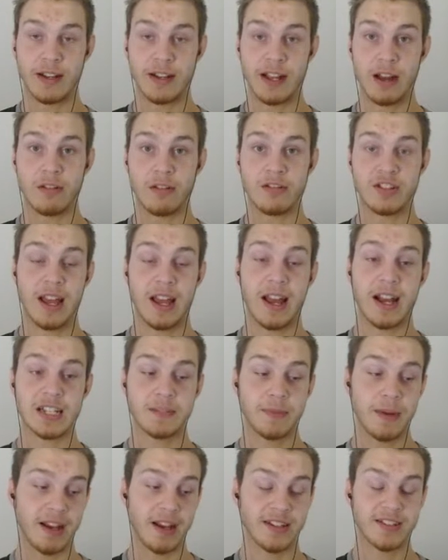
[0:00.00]
how
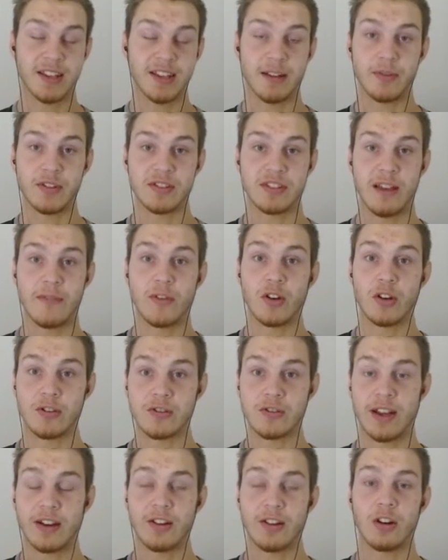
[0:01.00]
JackSmack77, or
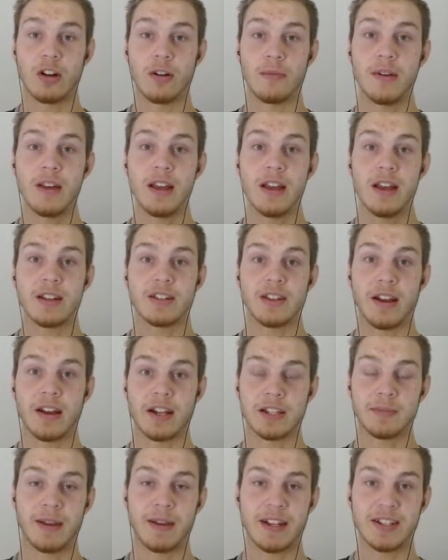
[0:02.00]
as I call him,
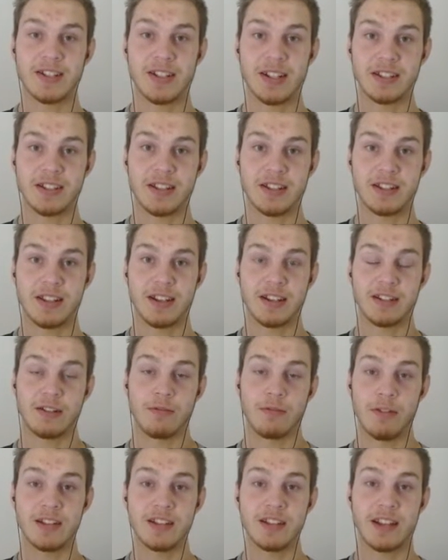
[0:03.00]

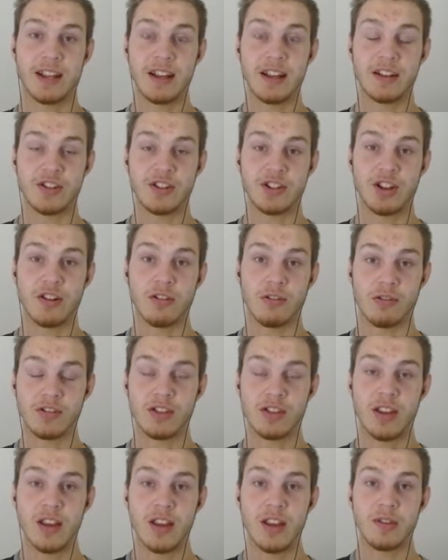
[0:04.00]
JackSmack666, once again
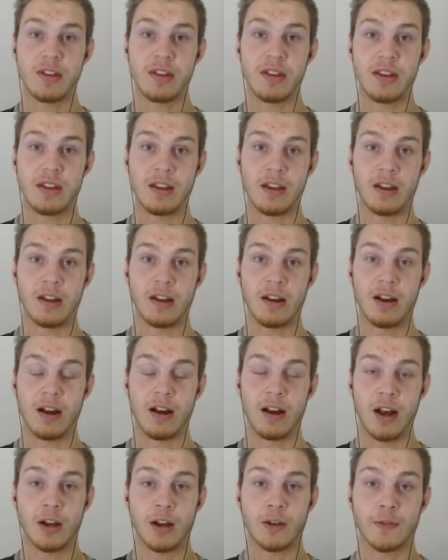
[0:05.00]
shows the
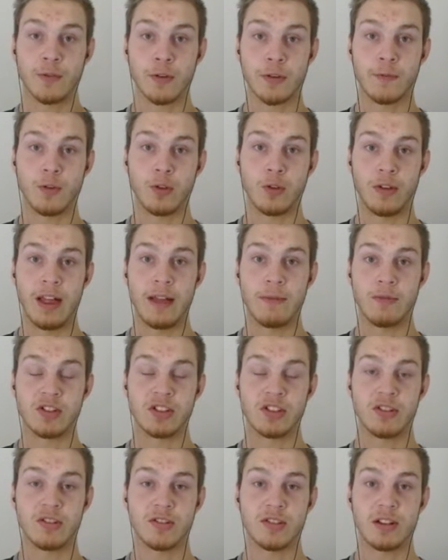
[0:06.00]
uh, unfruitful end
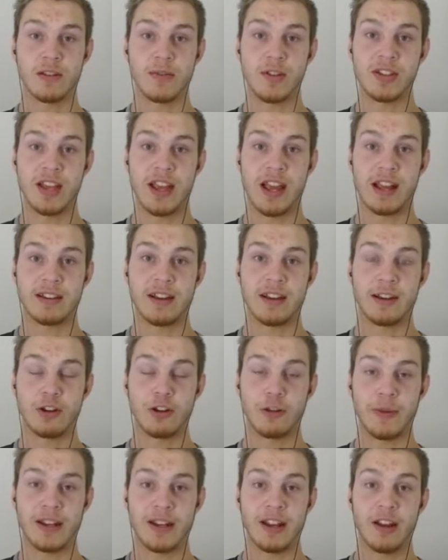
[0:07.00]
results of this
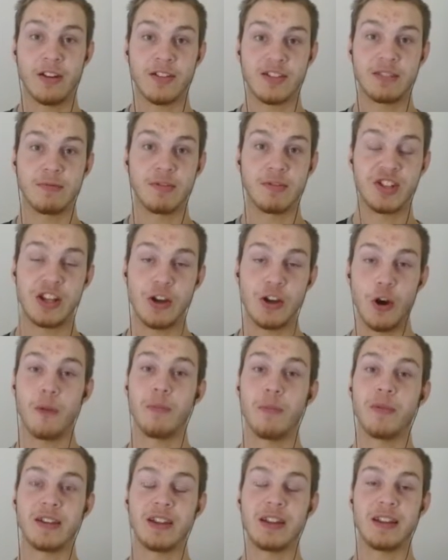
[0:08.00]
antinomian heresy, which he
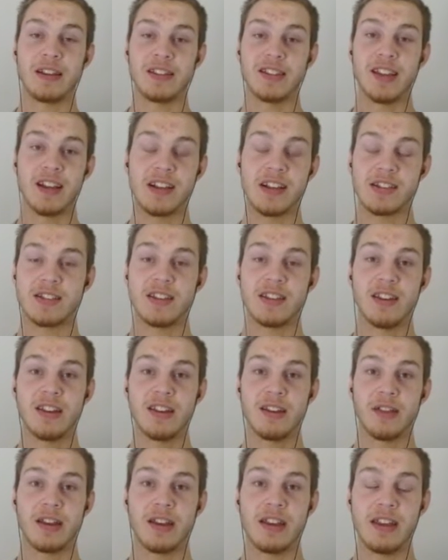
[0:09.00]
openly says
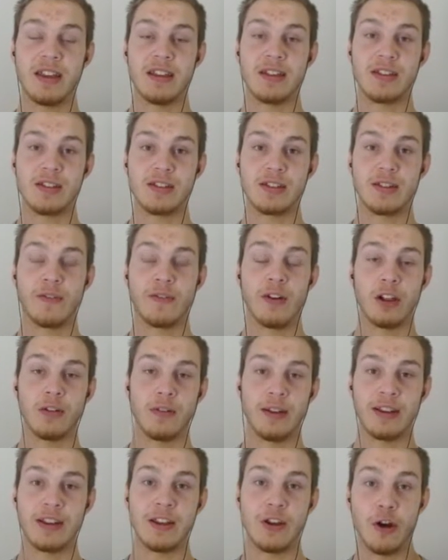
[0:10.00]
that he is
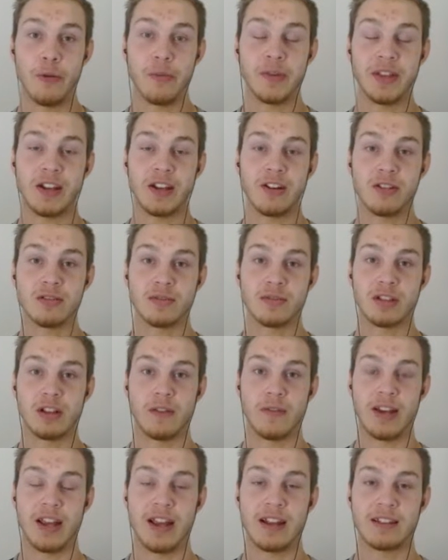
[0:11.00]
following. He openly calls
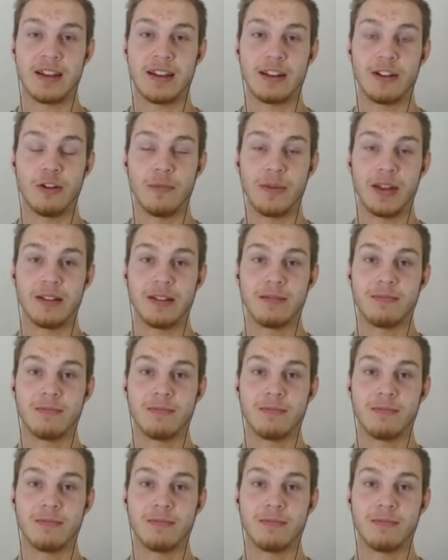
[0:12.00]
himself an antinomian.